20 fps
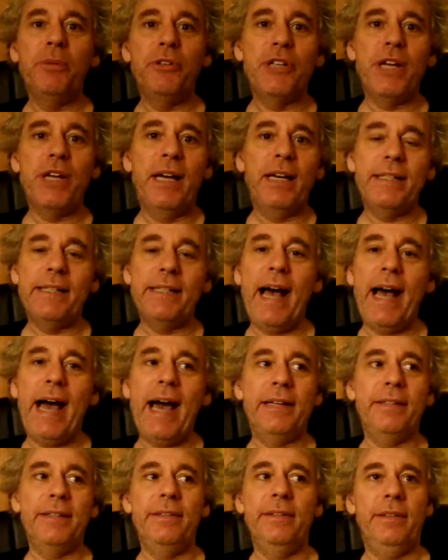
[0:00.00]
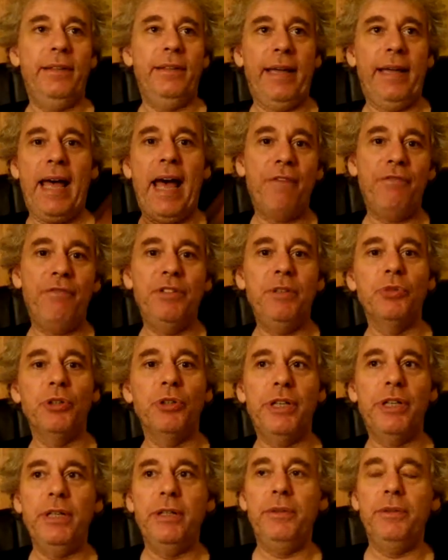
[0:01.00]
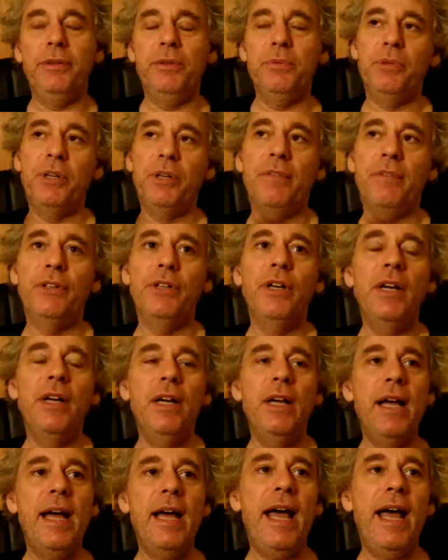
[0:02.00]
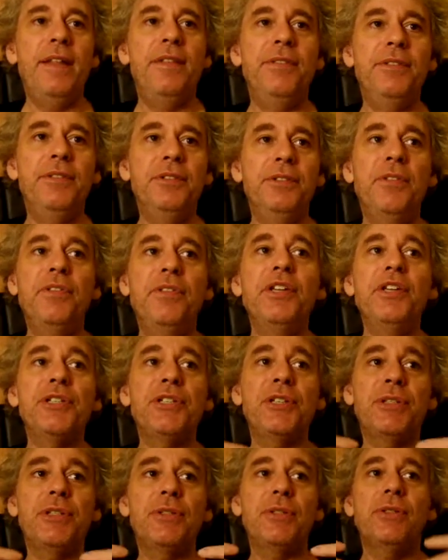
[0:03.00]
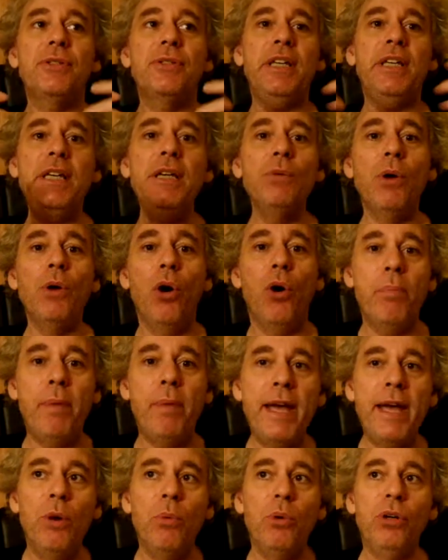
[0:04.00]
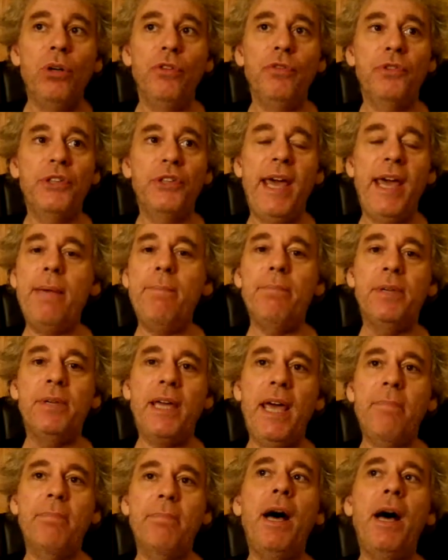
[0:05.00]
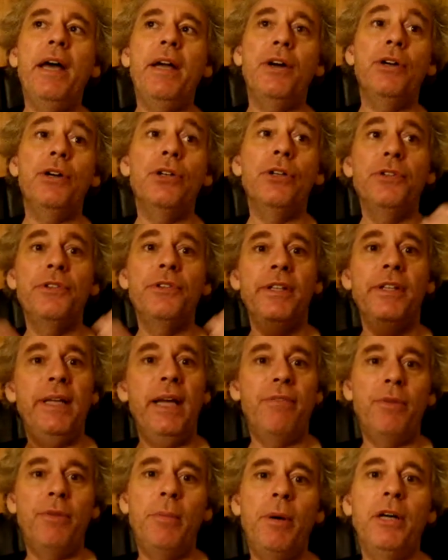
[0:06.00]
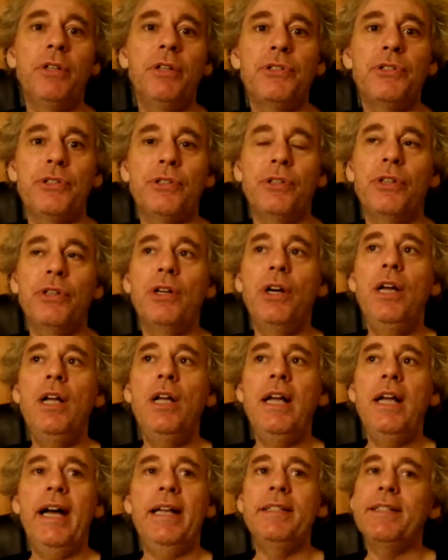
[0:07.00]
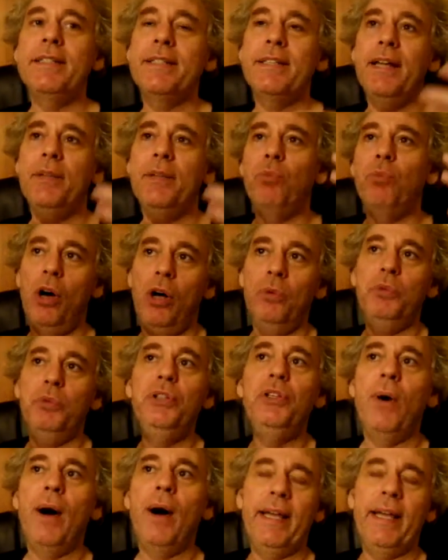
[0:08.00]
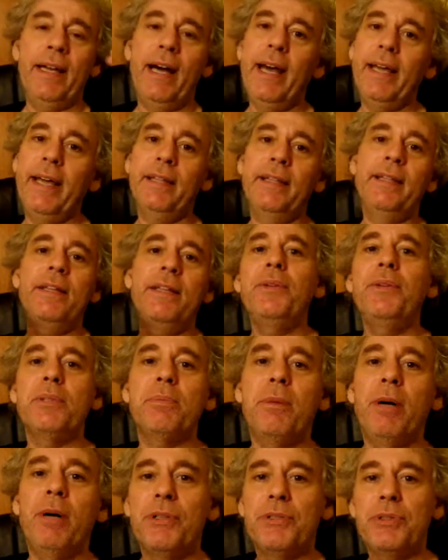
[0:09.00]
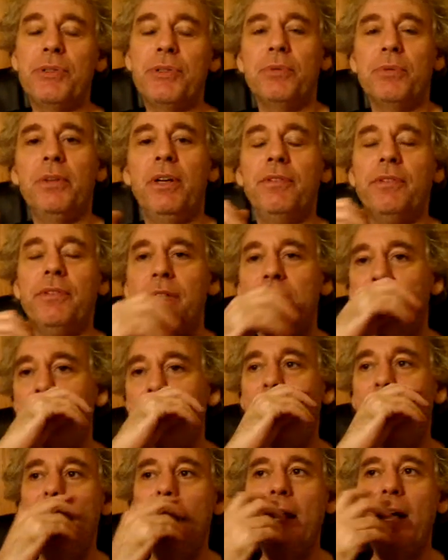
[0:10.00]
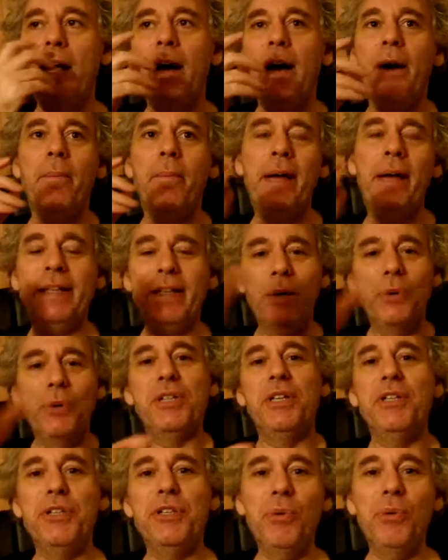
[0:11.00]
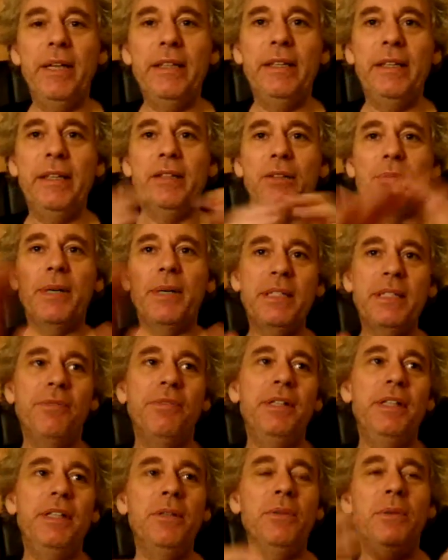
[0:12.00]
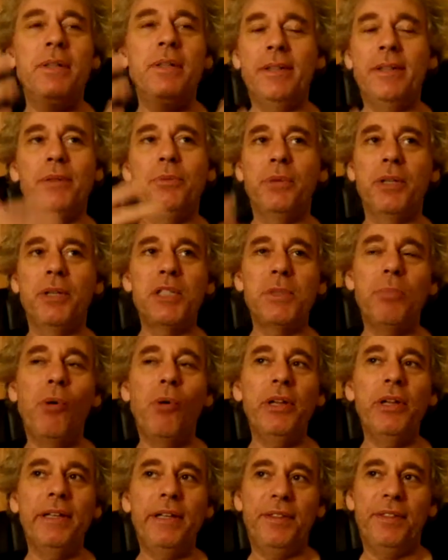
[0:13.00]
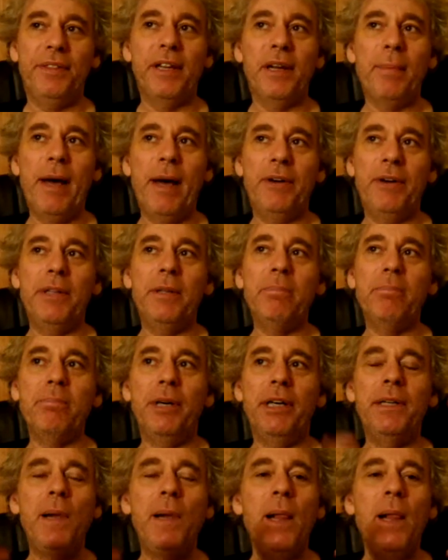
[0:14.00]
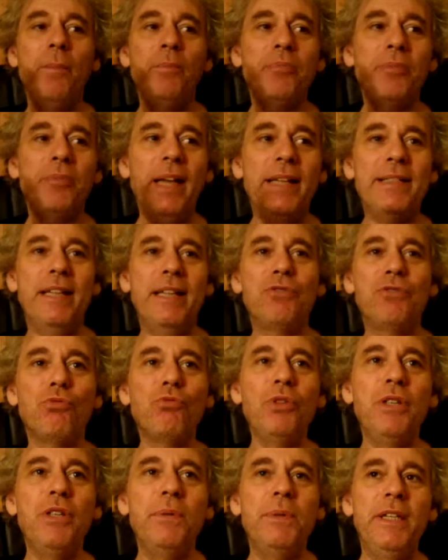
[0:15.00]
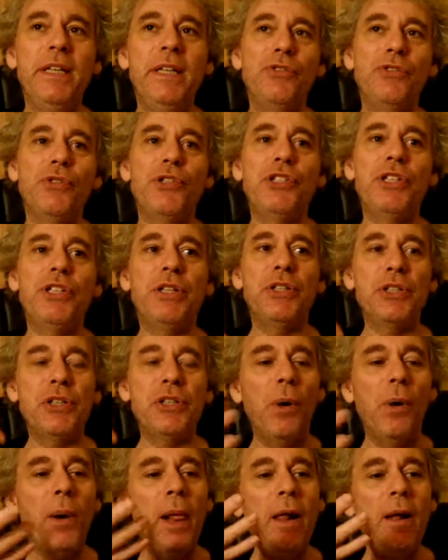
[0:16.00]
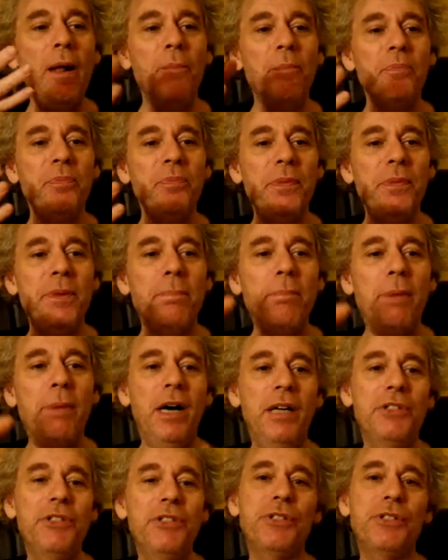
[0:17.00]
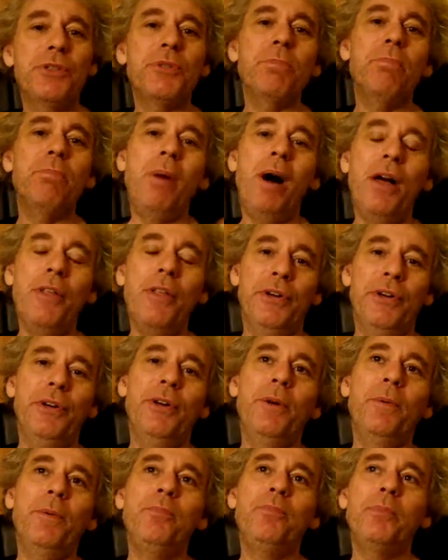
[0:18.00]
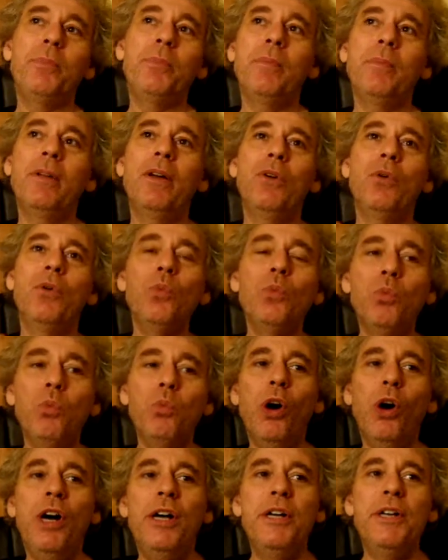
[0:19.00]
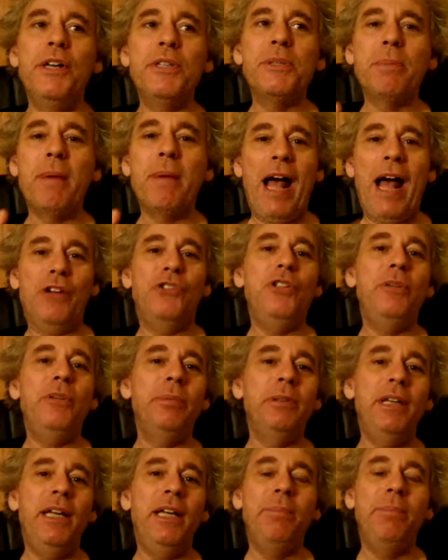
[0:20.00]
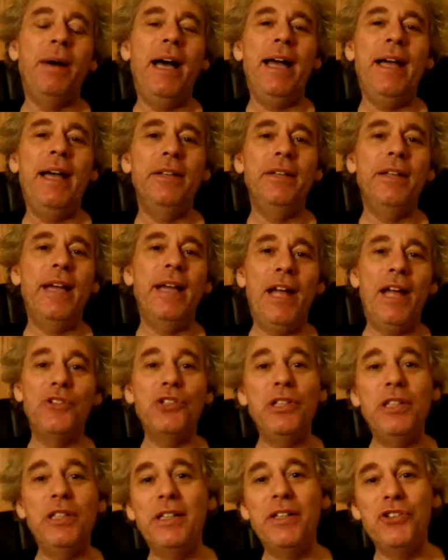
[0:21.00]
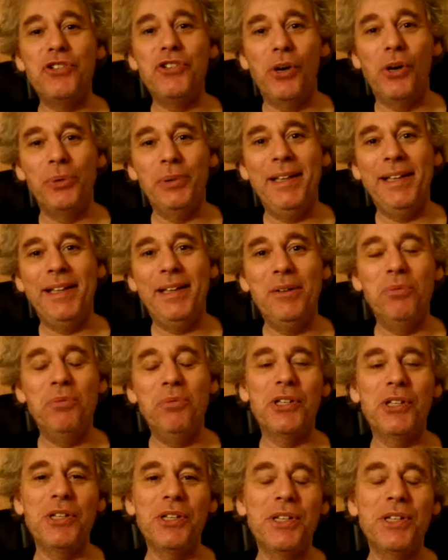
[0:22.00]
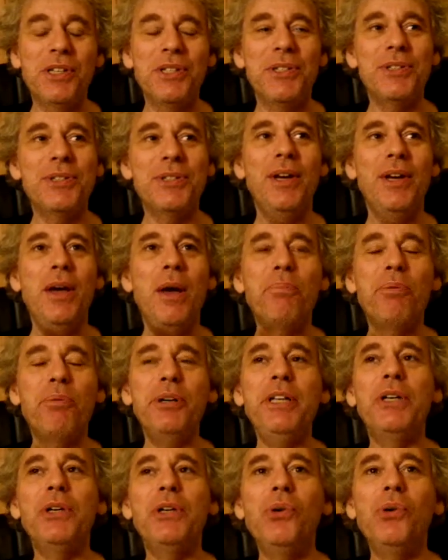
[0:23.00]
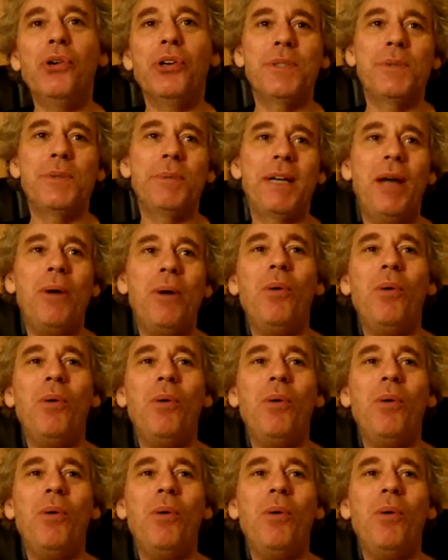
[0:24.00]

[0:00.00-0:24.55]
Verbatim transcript: much got attacked and like half of them were killed and whatever. And this hero, Beowulf, came, came by, heard that they have a monster and said, well, you know, I, I can kill this monster and whatever it is. Um, and it goes into it and then the rest of it. Uh, I don't want to spoil anything about it, but it's, it's really, really interesting. So the monster's mother was actually played by Angelina Jolie, which is pretty cool because when I